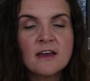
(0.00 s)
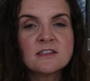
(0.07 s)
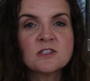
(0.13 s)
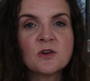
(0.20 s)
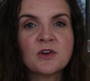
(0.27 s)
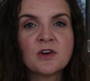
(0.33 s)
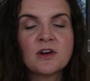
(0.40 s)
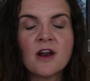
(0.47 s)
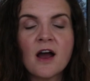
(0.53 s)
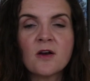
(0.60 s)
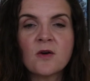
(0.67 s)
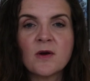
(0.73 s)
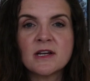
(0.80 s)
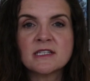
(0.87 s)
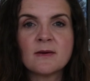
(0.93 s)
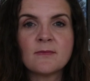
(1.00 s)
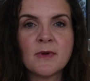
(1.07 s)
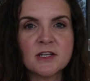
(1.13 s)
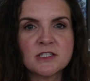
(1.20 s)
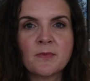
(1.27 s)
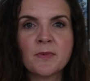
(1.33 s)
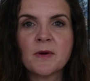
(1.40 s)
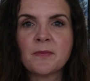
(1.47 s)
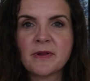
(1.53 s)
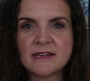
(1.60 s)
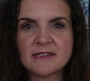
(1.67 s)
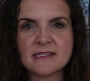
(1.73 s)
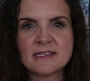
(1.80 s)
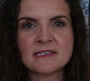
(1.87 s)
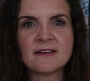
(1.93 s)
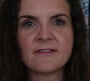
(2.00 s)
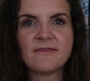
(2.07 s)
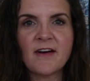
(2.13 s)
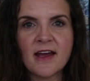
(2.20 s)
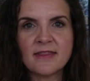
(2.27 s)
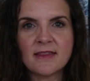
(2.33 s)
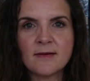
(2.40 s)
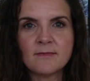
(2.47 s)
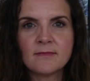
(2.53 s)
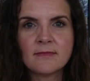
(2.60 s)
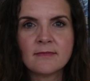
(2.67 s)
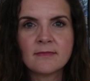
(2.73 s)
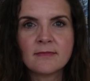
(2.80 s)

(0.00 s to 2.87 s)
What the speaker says: so you're not going to multiple places to find them.